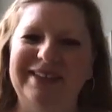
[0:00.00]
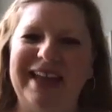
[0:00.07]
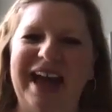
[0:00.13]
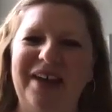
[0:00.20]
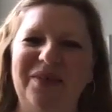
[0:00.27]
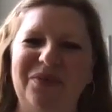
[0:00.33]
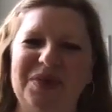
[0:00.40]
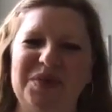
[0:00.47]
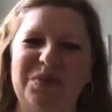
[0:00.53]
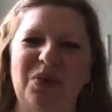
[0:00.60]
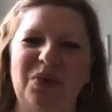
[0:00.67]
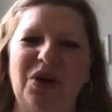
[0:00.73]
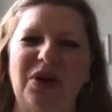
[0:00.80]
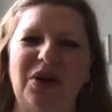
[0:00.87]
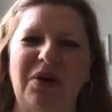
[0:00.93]
That was
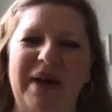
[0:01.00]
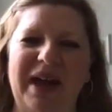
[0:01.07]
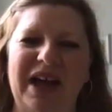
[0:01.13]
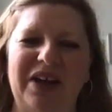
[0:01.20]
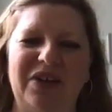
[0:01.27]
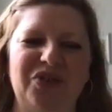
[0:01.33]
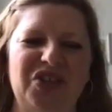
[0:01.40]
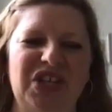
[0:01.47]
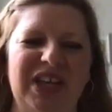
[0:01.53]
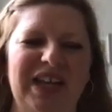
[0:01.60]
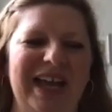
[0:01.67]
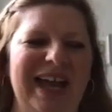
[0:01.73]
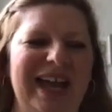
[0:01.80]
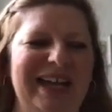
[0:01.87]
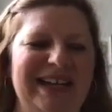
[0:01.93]
more around
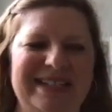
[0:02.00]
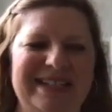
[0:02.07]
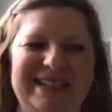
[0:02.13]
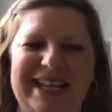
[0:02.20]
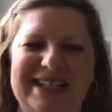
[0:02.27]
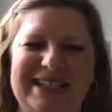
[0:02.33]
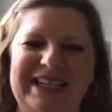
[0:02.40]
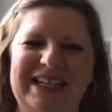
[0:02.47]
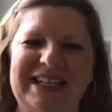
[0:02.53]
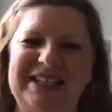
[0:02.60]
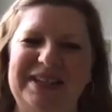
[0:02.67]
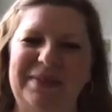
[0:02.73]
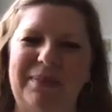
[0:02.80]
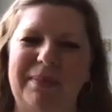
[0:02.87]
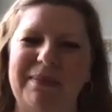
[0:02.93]
a necessity
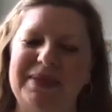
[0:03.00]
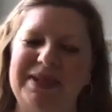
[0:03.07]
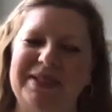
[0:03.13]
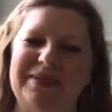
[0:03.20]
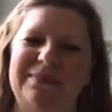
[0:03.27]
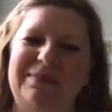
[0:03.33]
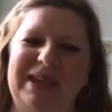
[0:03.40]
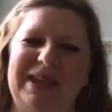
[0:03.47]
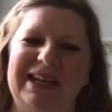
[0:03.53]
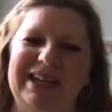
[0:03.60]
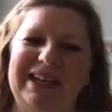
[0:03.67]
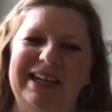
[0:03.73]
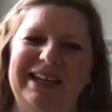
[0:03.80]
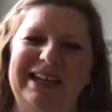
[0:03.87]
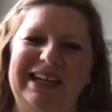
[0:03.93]
to meet
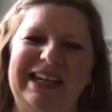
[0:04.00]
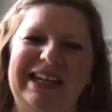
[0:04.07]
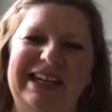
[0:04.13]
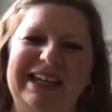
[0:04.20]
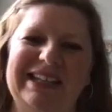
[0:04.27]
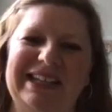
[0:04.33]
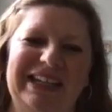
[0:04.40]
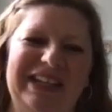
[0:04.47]
a need